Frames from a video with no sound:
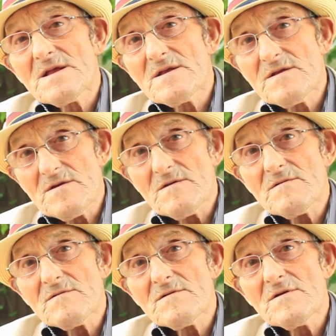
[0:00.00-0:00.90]
boxer, yeah.
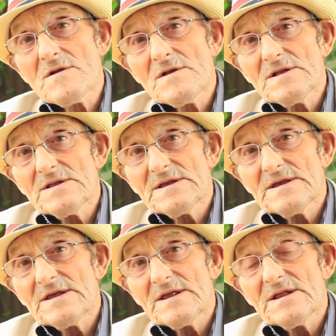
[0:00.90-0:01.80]
but real
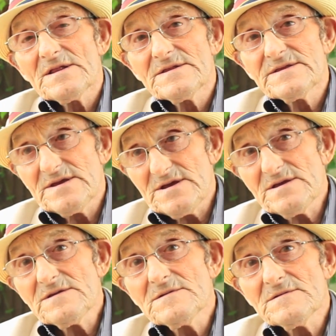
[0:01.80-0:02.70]
hard, steely
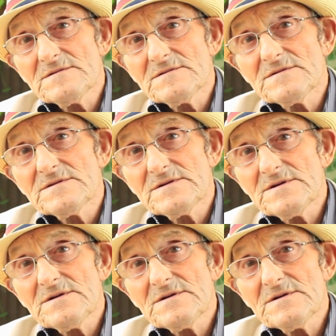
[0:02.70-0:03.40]
yeah. puncher as well.